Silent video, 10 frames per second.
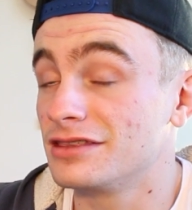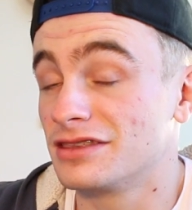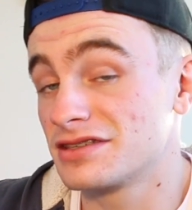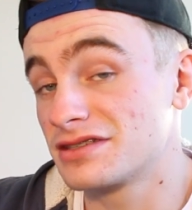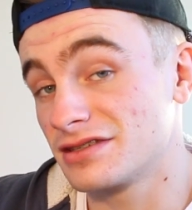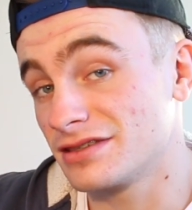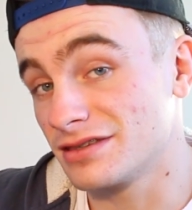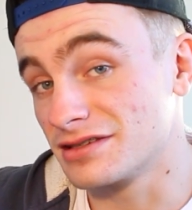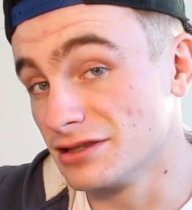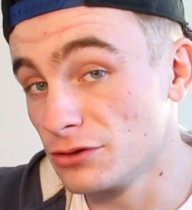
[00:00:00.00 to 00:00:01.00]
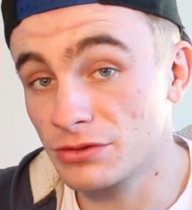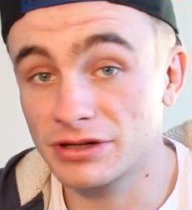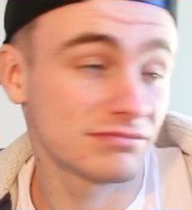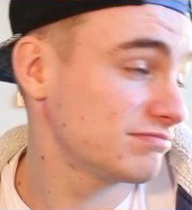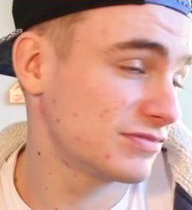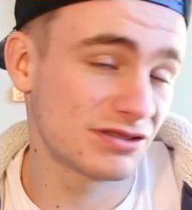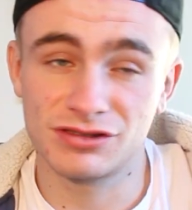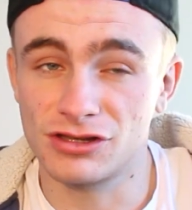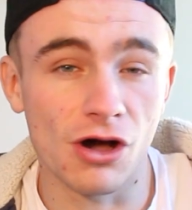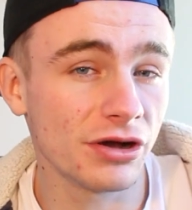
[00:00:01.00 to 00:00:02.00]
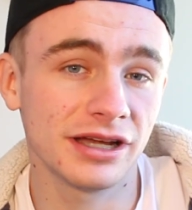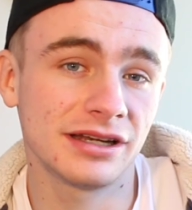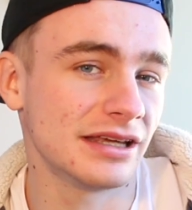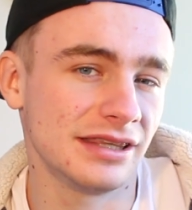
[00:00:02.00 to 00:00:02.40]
this little Tongan,